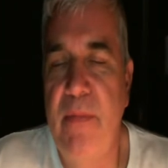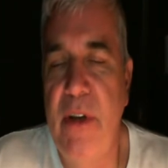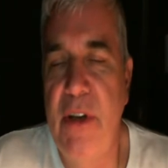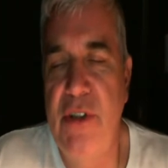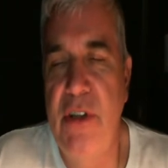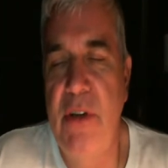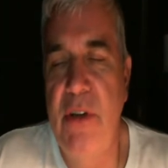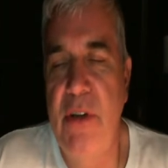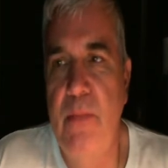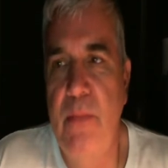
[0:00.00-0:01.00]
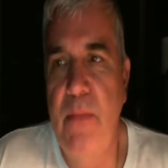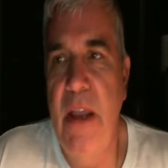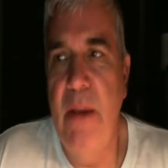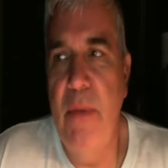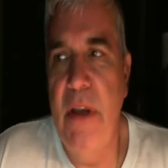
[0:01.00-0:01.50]
Because
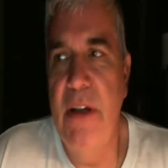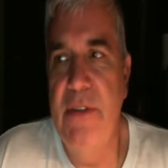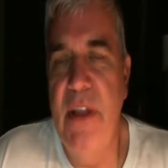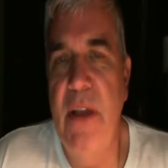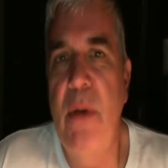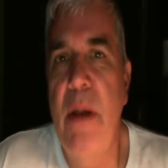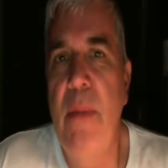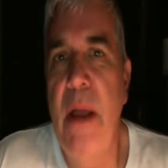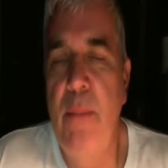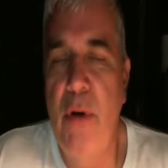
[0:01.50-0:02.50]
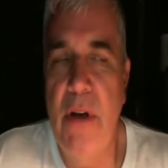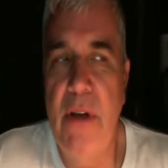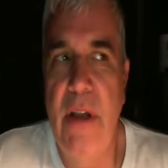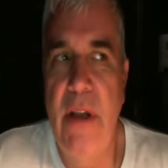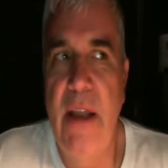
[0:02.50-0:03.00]
they read my
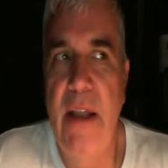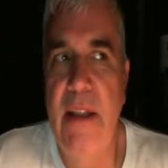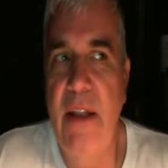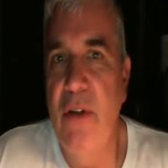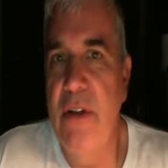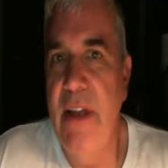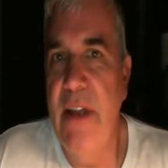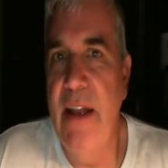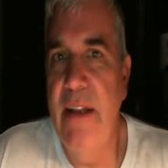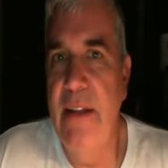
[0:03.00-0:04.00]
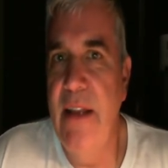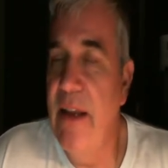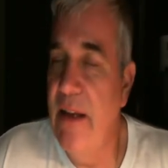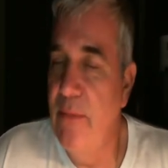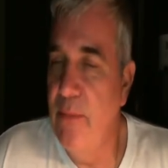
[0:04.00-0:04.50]
book and they looked at it and
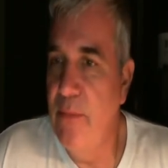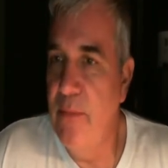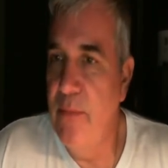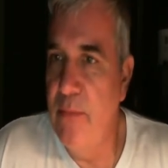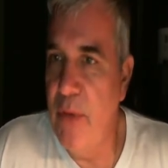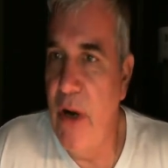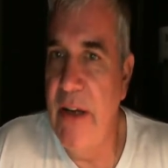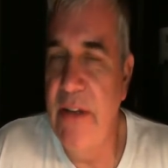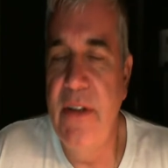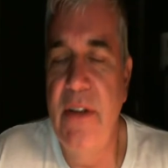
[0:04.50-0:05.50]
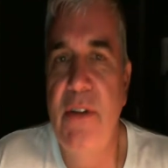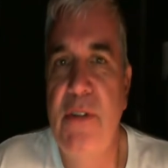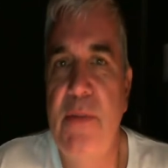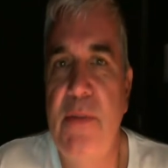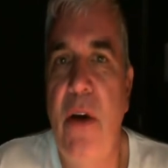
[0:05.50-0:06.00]
they brought it to their
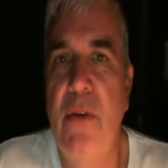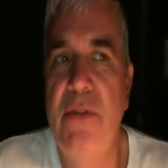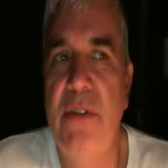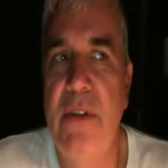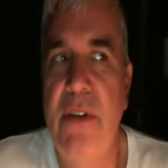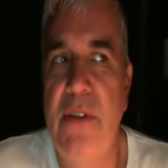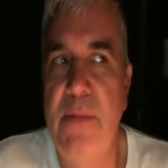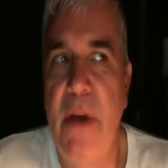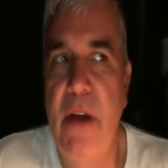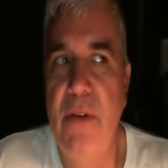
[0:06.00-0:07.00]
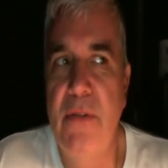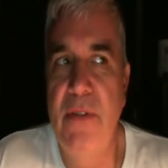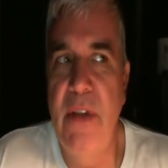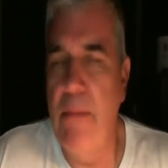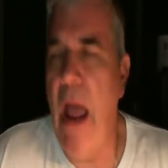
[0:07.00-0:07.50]
spouse, and their spouse
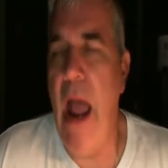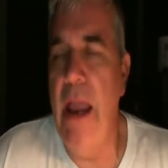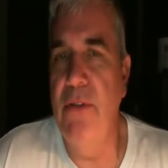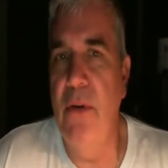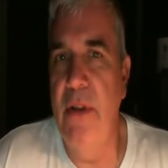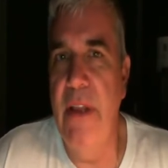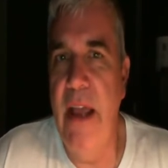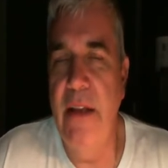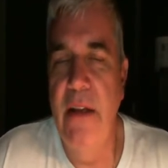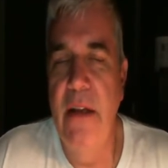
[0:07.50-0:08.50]
said, "Nah, I ain't doing that."